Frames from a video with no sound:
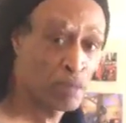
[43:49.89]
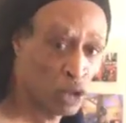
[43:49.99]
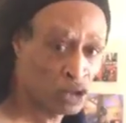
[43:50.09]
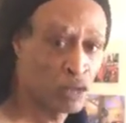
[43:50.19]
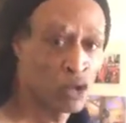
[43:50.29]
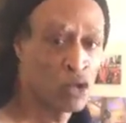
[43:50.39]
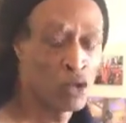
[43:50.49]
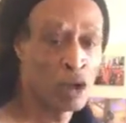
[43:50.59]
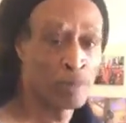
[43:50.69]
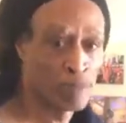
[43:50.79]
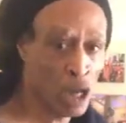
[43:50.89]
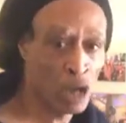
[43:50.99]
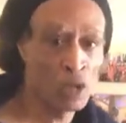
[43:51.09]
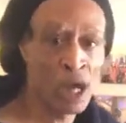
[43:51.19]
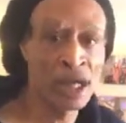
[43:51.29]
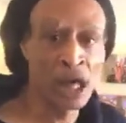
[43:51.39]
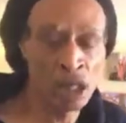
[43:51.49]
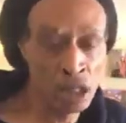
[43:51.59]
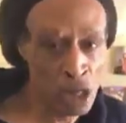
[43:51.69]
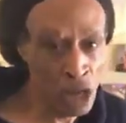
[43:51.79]
this box will blow
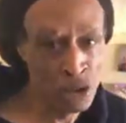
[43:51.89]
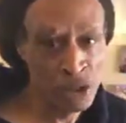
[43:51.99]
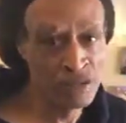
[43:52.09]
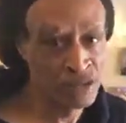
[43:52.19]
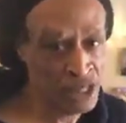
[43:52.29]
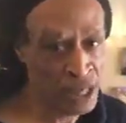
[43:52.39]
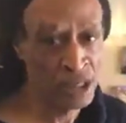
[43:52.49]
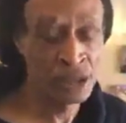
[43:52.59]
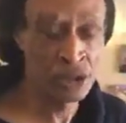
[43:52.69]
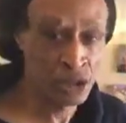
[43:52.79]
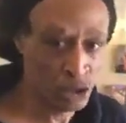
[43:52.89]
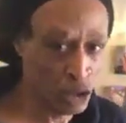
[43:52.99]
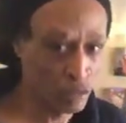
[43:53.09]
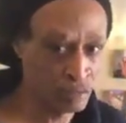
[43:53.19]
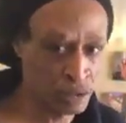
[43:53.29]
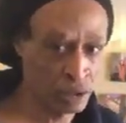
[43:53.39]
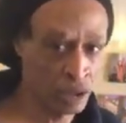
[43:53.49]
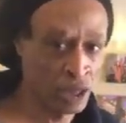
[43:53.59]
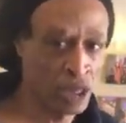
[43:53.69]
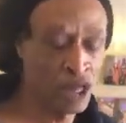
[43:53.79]
away a load of 10-inch
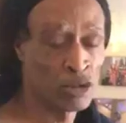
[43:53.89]
tops.